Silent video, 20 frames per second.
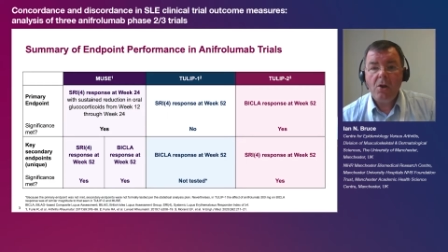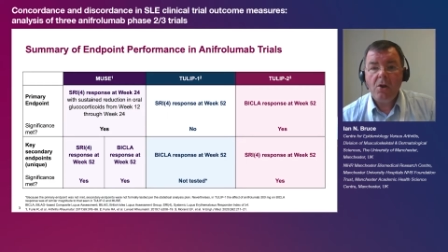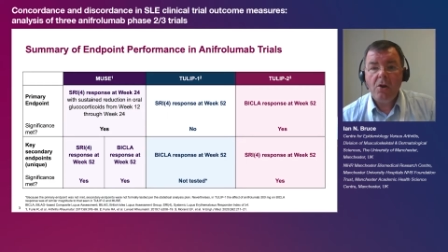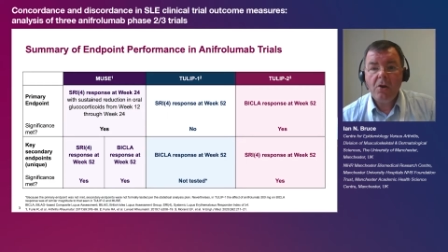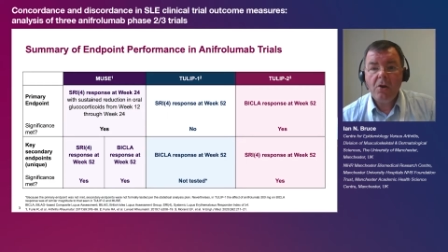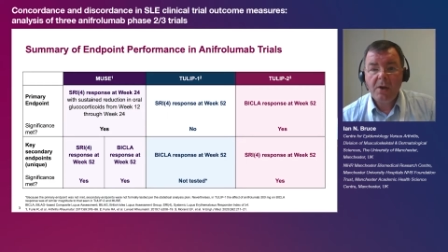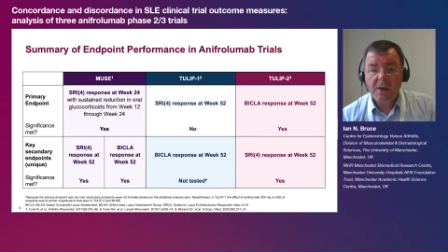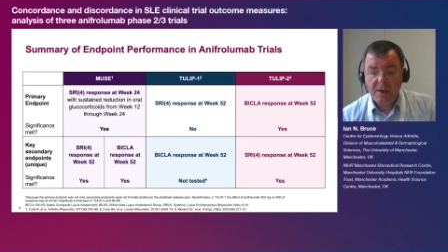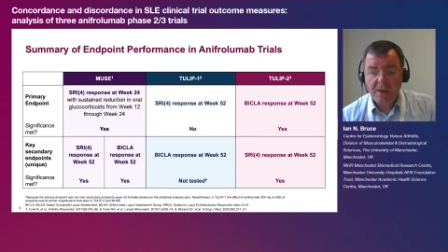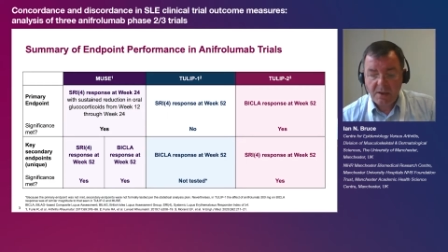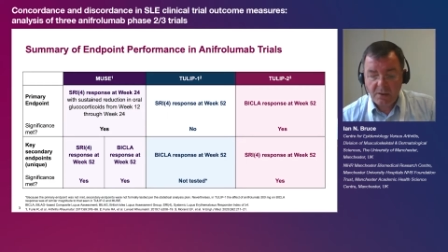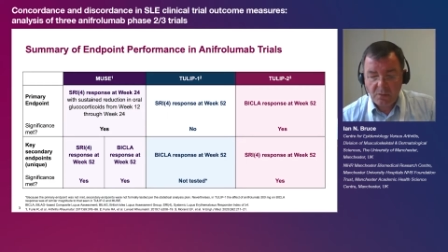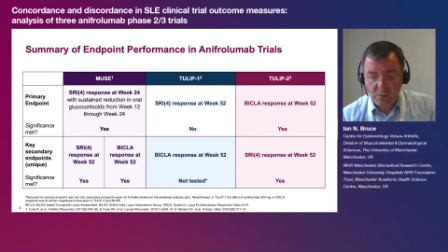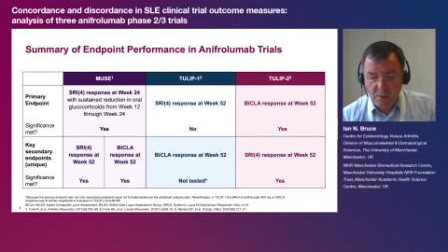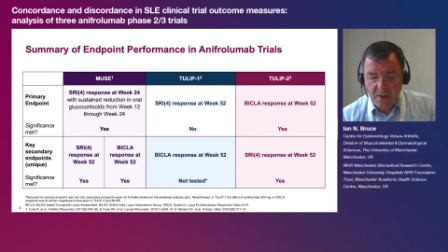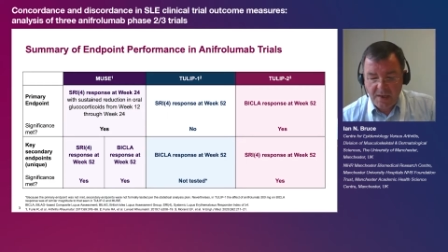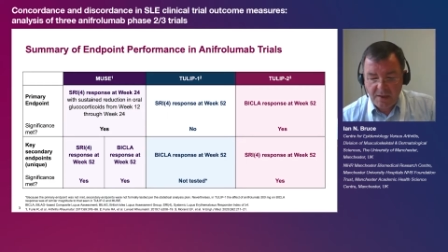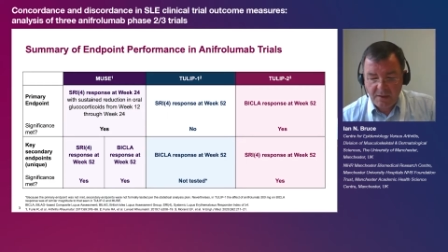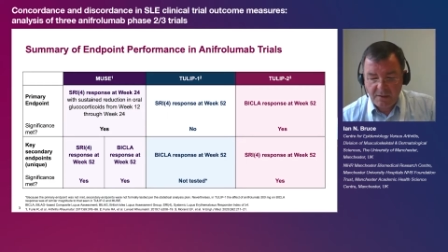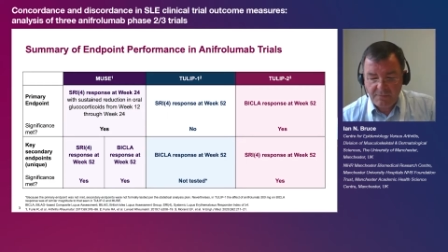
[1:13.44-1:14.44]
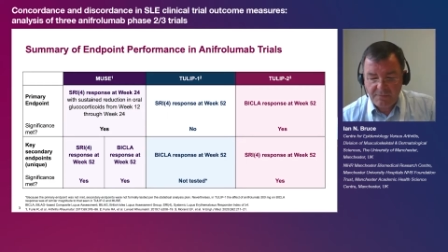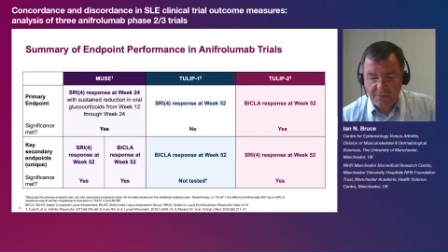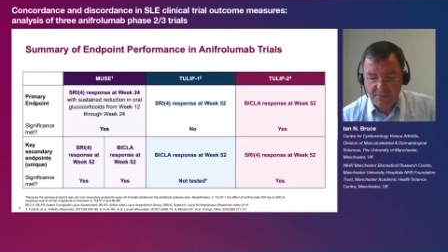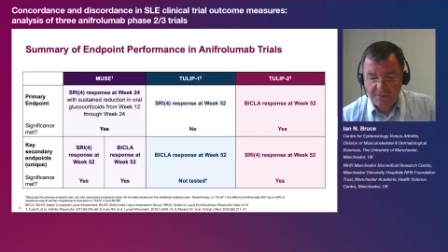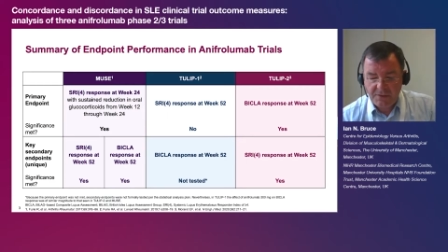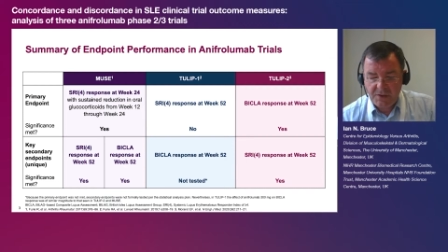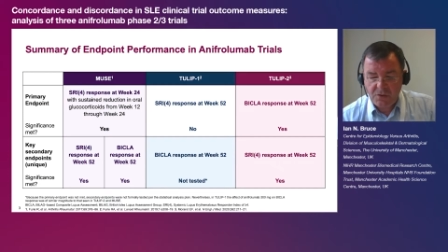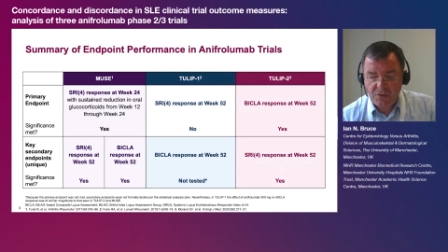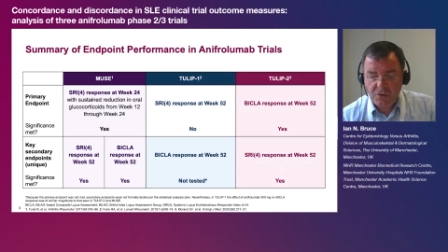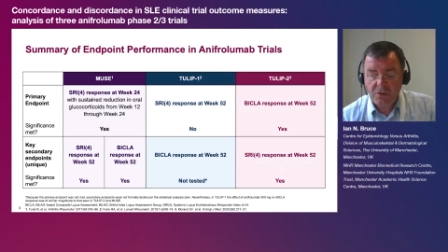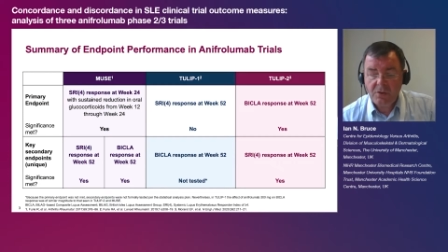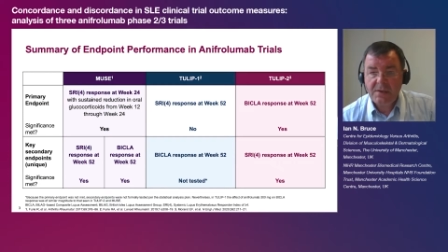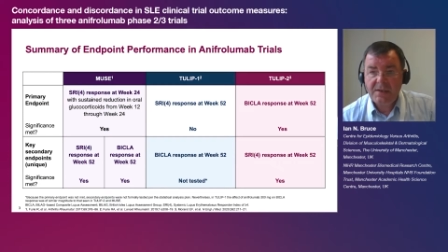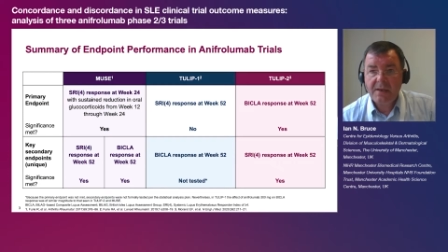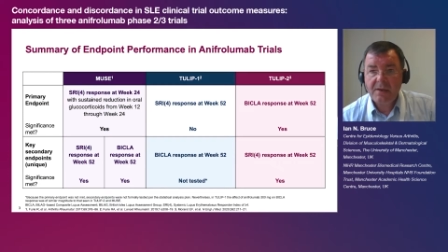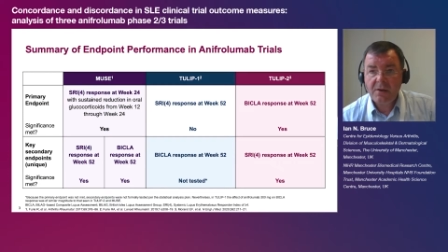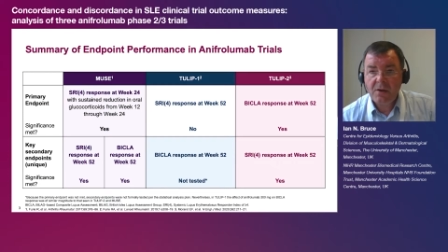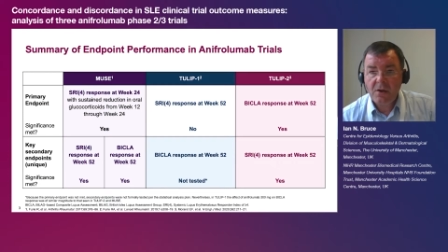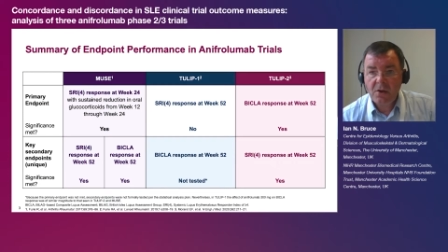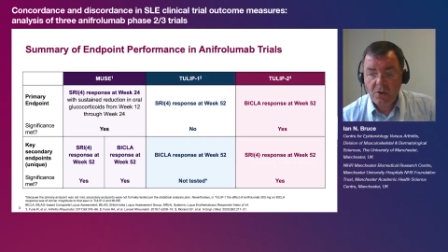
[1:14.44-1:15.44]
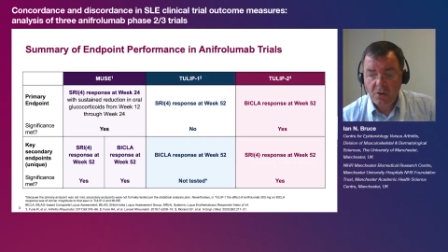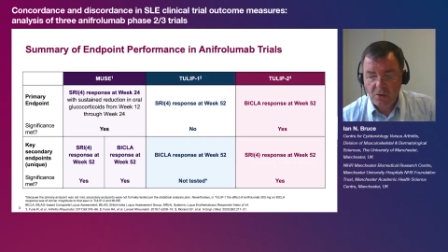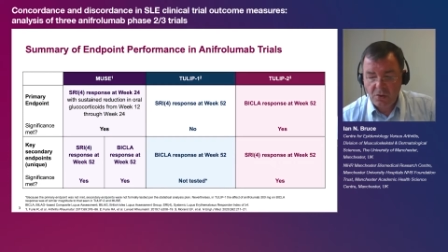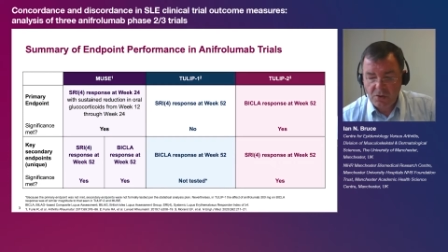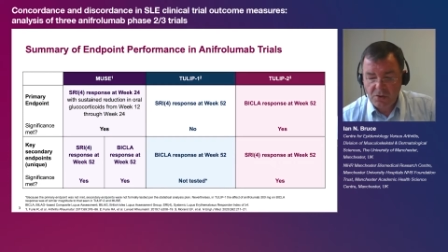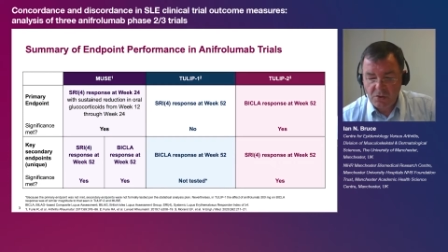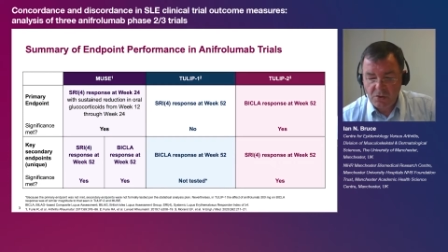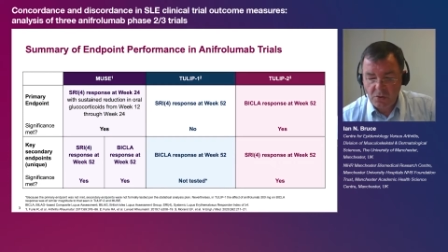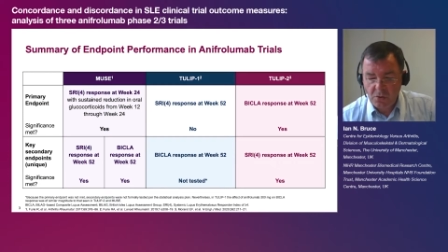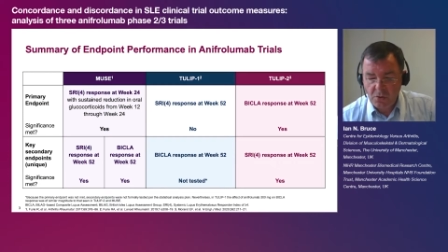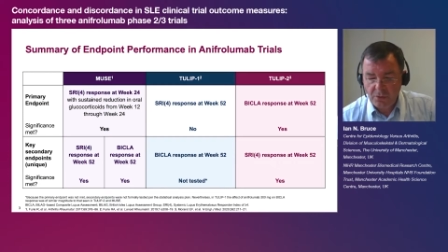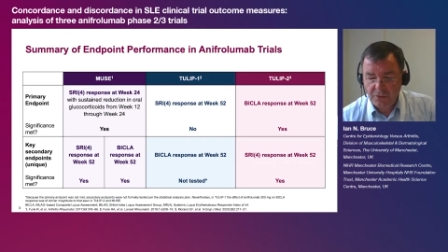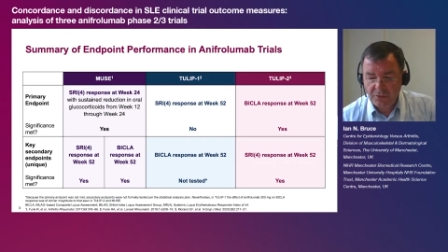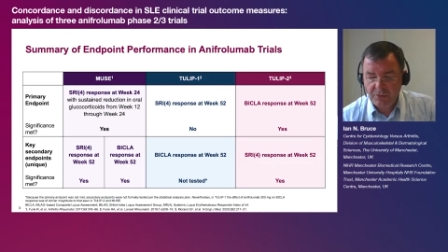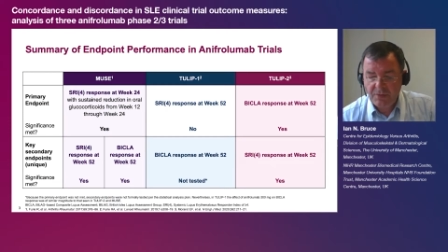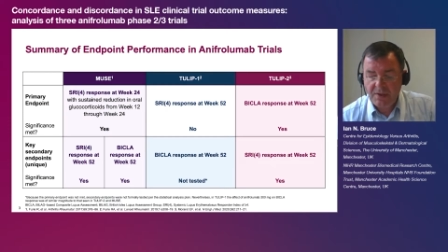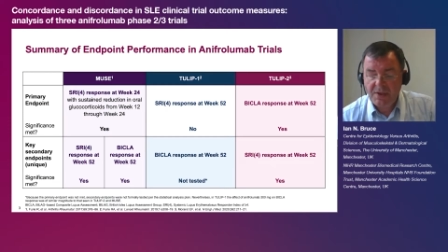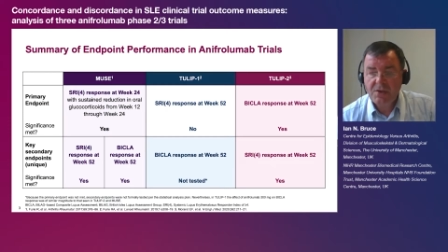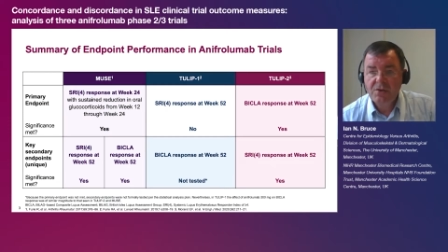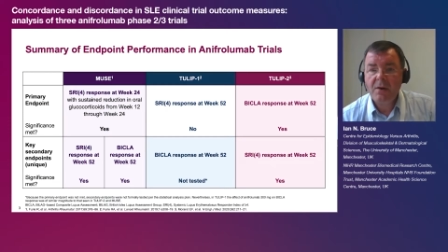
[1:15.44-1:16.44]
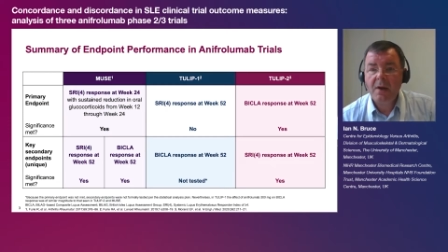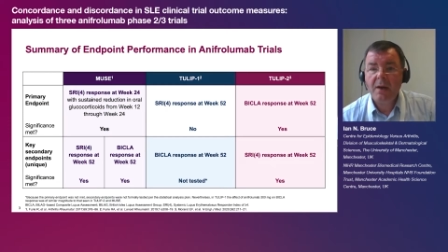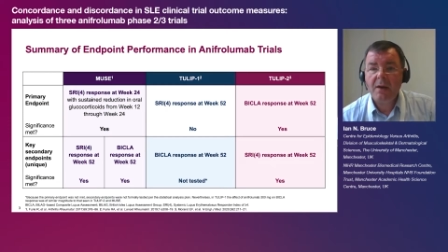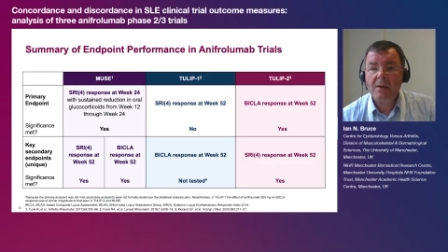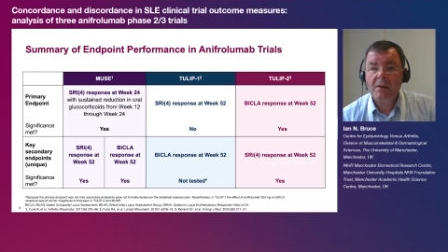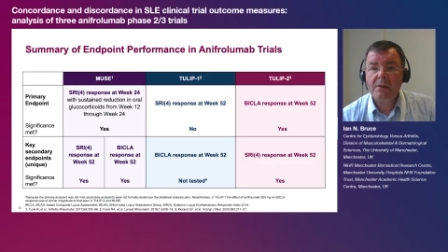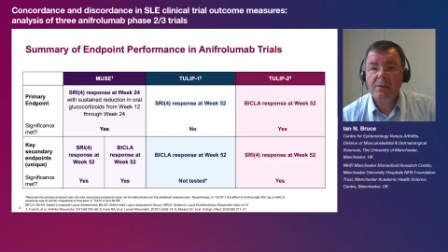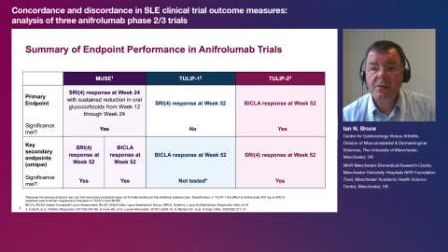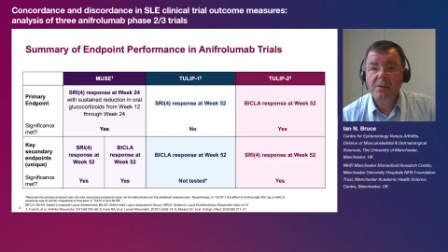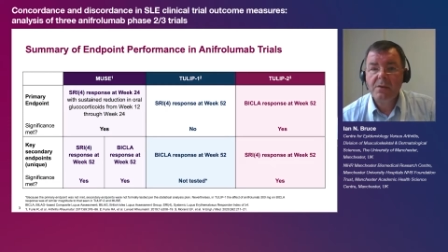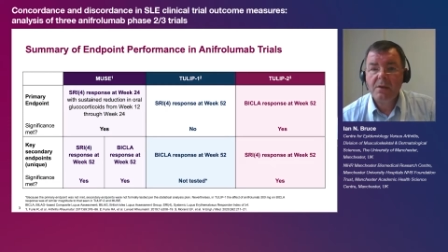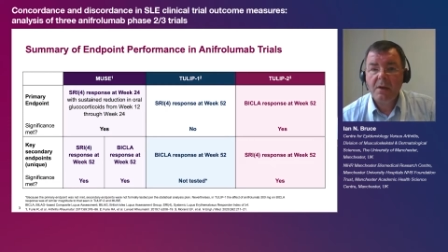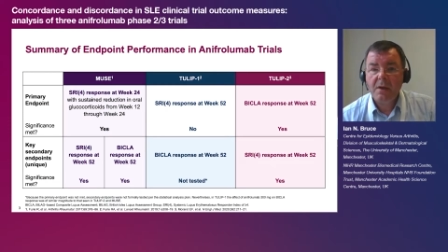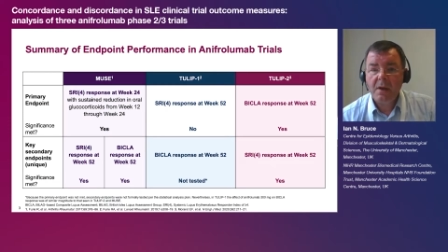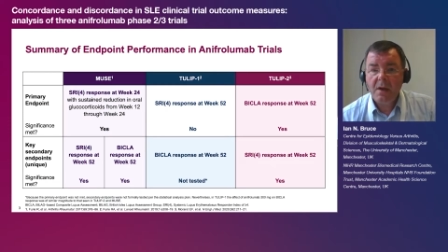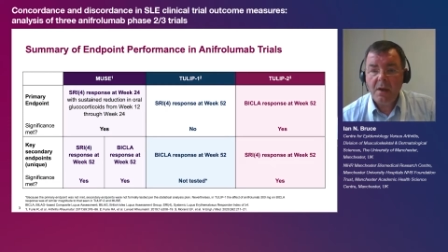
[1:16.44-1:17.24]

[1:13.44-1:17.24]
Looking at week 52 data across all three trials,